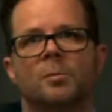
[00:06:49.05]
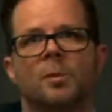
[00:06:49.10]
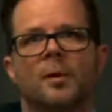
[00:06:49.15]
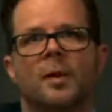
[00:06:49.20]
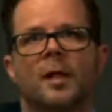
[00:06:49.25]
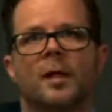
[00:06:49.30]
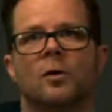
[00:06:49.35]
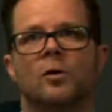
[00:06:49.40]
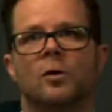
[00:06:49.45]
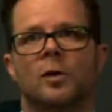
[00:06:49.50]
but
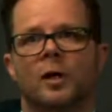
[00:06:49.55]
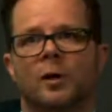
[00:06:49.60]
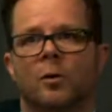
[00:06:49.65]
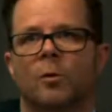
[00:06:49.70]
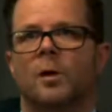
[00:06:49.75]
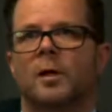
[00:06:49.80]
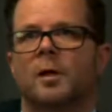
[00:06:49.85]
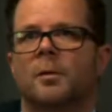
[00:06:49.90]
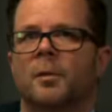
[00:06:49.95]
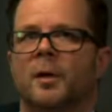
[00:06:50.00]
they could
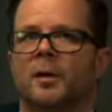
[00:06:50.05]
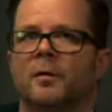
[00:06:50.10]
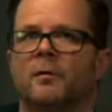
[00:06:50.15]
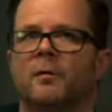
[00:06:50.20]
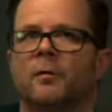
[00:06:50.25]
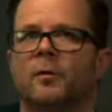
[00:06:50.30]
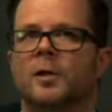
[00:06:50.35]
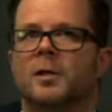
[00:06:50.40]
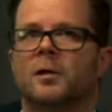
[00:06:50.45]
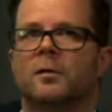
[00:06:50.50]
equally be
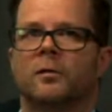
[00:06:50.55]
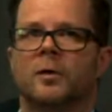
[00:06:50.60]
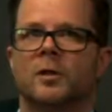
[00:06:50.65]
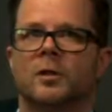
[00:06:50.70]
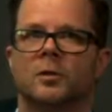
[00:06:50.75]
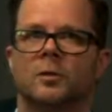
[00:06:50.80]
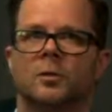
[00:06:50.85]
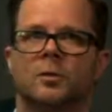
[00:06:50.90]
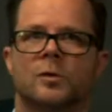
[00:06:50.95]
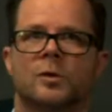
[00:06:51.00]
for
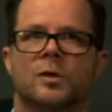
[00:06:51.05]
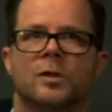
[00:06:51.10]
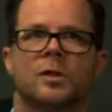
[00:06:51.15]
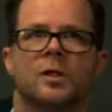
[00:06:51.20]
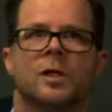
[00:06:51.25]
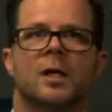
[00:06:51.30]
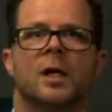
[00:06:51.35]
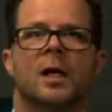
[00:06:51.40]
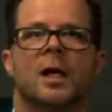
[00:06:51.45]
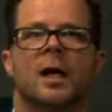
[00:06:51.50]
individuals
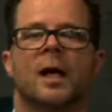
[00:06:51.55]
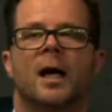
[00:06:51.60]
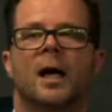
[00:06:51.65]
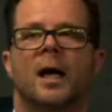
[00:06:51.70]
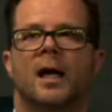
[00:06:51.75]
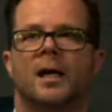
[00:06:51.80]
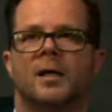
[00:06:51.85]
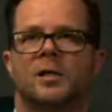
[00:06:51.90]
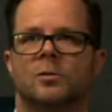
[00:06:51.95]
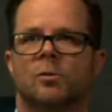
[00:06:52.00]

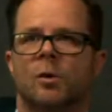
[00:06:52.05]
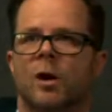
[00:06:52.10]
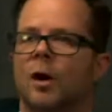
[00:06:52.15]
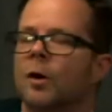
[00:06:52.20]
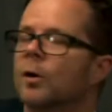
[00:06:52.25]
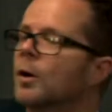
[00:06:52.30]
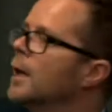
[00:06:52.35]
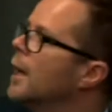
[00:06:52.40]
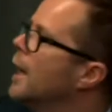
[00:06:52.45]
as well.